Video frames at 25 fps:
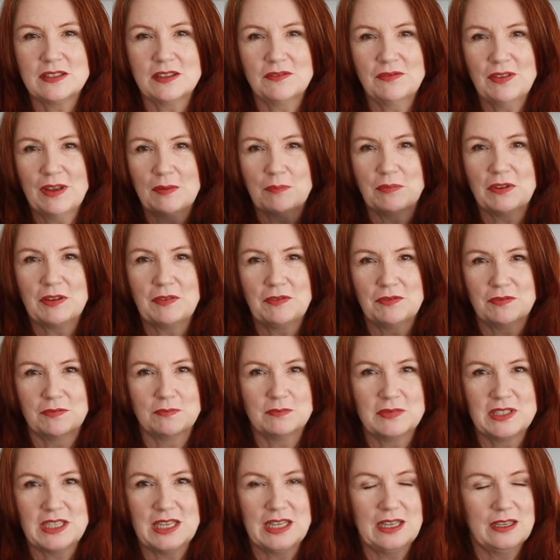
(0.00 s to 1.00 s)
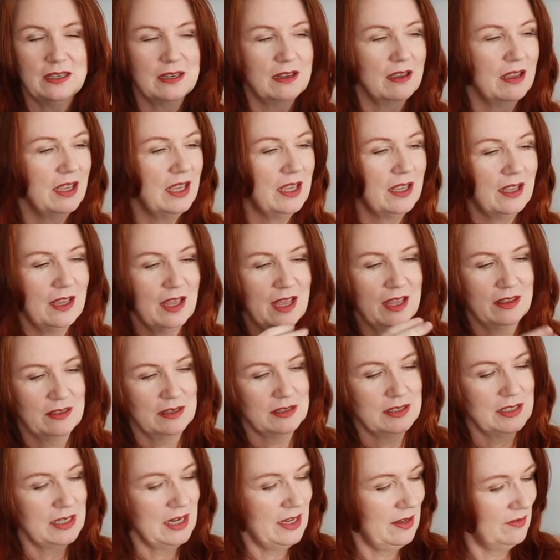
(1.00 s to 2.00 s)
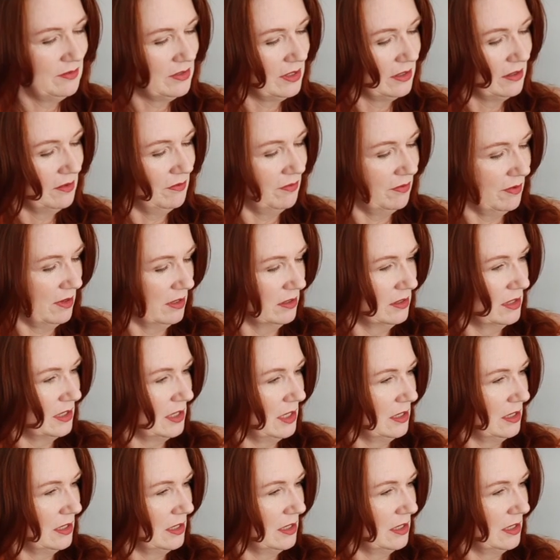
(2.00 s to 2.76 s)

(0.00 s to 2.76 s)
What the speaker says: the fabric from Tia Knight, and the sleeves in the front